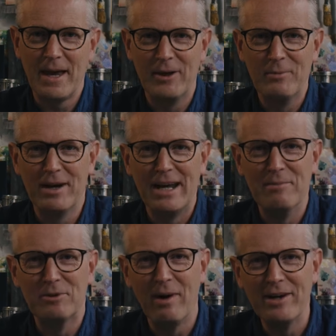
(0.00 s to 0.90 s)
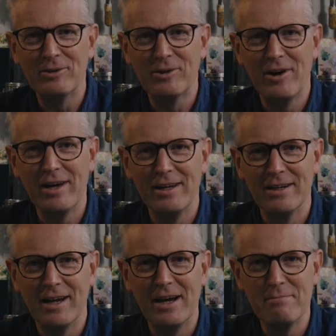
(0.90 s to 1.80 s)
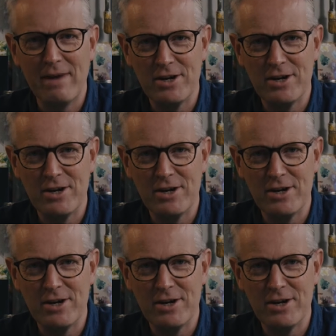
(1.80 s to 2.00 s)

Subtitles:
Hello, my name is Michael Craine. I'm